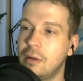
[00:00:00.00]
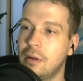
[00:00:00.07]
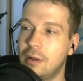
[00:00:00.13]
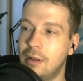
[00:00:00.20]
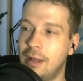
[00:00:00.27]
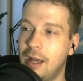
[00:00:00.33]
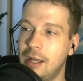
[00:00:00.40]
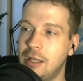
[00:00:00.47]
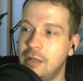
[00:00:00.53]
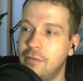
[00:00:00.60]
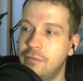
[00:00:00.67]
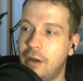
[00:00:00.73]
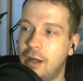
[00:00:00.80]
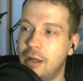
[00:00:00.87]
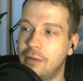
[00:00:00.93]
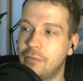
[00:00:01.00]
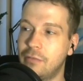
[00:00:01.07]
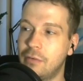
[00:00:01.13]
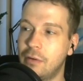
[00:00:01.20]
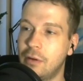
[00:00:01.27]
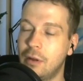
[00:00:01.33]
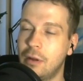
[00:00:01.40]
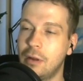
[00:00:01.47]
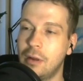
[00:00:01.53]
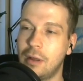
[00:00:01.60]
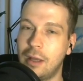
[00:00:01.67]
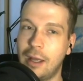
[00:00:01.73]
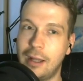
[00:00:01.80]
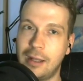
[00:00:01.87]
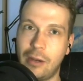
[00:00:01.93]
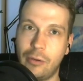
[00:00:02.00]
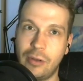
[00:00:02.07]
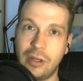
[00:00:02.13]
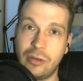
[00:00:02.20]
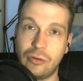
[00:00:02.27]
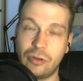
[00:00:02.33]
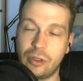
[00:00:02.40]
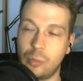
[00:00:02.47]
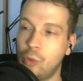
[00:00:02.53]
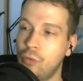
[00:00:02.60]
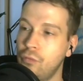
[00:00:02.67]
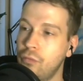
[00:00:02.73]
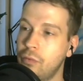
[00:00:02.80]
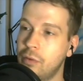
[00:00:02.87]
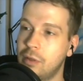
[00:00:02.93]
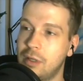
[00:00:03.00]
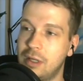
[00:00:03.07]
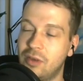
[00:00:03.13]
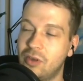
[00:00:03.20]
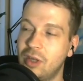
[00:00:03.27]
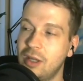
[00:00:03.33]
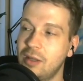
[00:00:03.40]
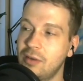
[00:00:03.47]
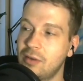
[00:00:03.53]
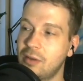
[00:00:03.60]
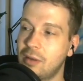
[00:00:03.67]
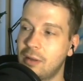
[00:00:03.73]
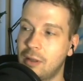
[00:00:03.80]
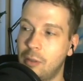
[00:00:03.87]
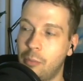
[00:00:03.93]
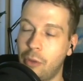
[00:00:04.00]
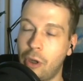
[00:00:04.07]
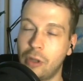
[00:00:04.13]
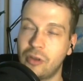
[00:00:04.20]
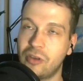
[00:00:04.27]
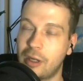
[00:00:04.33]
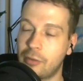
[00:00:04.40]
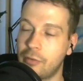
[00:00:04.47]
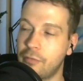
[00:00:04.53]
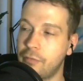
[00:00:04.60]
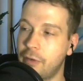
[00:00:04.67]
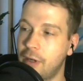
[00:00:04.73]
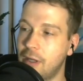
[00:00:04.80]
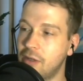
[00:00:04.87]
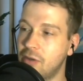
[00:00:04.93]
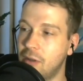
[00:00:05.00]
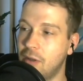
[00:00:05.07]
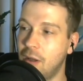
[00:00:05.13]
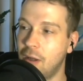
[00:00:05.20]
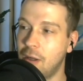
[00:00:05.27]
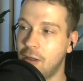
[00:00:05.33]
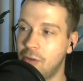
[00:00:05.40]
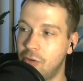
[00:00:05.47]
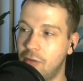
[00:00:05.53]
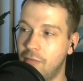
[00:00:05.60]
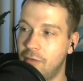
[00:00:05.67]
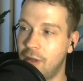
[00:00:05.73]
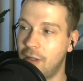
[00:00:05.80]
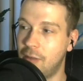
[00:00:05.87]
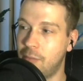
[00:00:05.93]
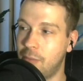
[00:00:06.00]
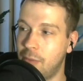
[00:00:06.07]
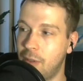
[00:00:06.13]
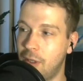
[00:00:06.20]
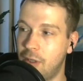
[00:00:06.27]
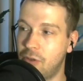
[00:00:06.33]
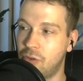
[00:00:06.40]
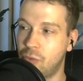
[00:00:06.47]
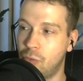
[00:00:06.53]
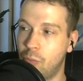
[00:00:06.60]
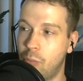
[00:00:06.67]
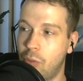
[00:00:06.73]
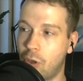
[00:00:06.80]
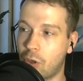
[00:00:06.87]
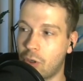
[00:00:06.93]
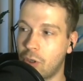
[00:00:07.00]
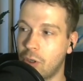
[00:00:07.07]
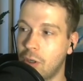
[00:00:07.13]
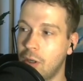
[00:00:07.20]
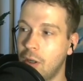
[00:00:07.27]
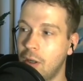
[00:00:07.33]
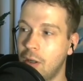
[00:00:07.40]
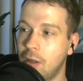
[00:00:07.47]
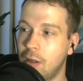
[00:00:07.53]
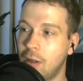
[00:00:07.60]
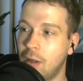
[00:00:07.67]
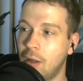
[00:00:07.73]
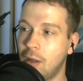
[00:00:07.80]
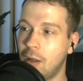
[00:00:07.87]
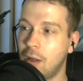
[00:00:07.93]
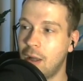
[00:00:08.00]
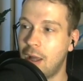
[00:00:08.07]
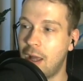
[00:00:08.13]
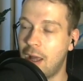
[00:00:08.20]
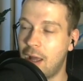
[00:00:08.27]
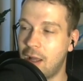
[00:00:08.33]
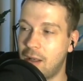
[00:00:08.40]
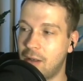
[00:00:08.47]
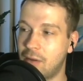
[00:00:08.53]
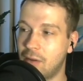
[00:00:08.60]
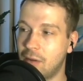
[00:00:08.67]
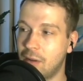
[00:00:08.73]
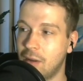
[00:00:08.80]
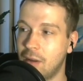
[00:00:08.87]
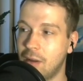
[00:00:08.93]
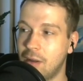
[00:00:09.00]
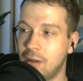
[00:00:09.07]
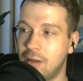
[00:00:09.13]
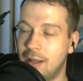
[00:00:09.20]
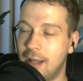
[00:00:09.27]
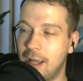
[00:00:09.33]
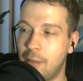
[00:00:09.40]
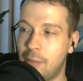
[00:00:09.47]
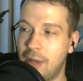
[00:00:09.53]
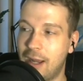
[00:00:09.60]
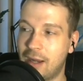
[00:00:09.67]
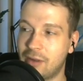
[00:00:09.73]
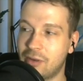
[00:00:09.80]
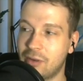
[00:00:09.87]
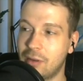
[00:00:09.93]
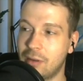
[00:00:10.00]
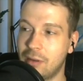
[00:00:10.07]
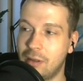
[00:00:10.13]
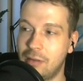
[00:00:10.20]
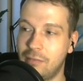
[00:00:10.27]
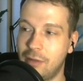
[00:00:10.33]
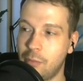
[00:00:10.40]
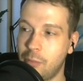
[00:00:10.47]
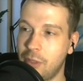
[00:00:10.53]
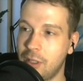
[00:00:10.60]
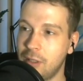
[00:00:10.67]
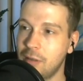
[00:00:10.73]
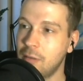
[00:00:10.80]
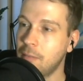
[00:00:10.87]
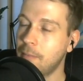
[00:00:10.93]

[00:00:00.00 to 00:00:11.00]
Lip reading: knight d5, and now an interesting move, e6, pawn sacrifice to develop, to block and delay black's development.